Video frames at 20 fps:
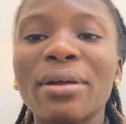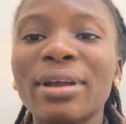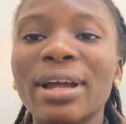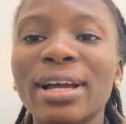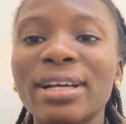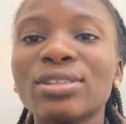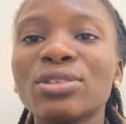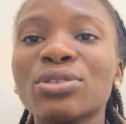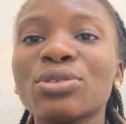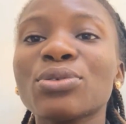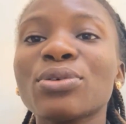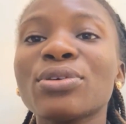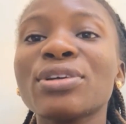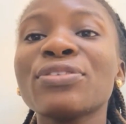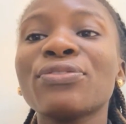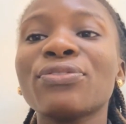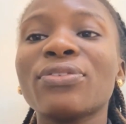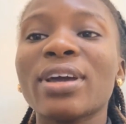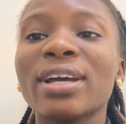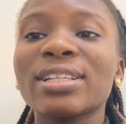barriers to
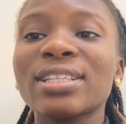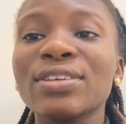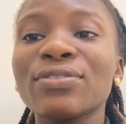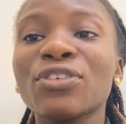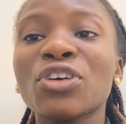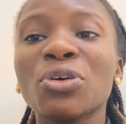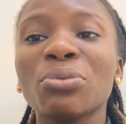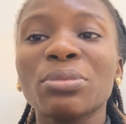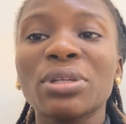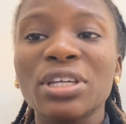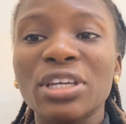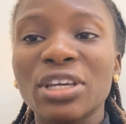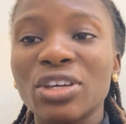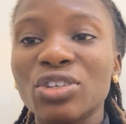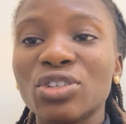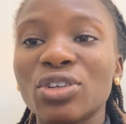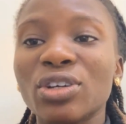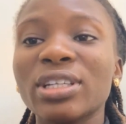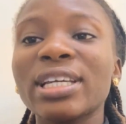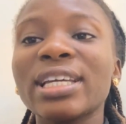effective
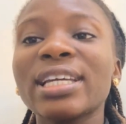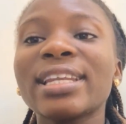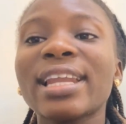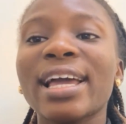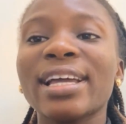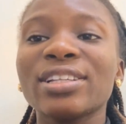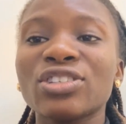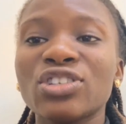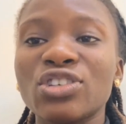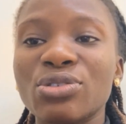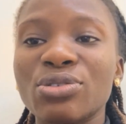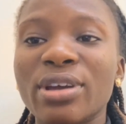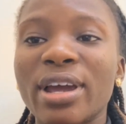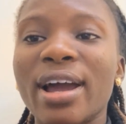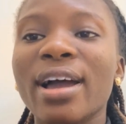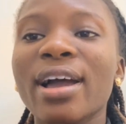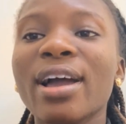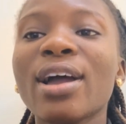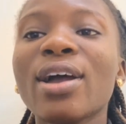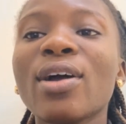communication in
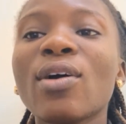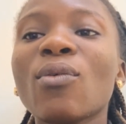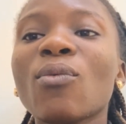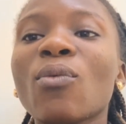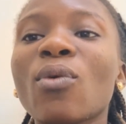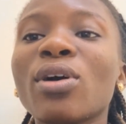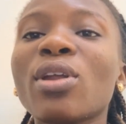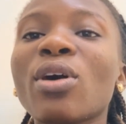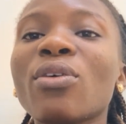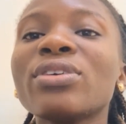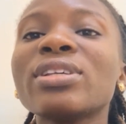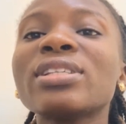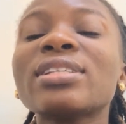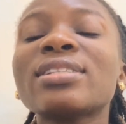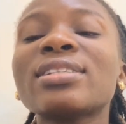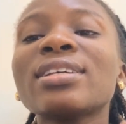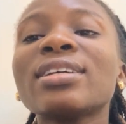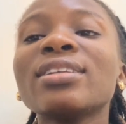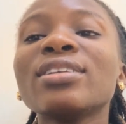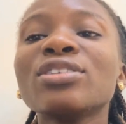Nigeria, one of it
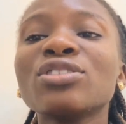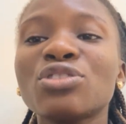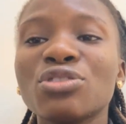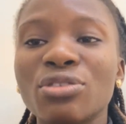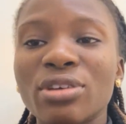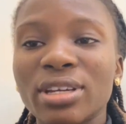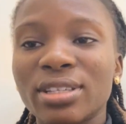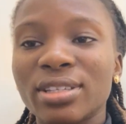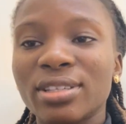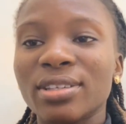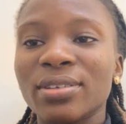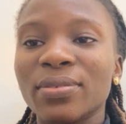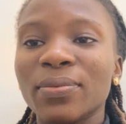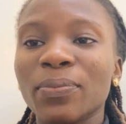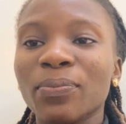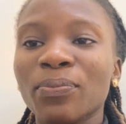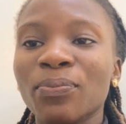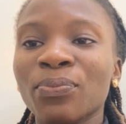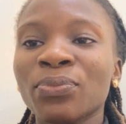is illiteracy.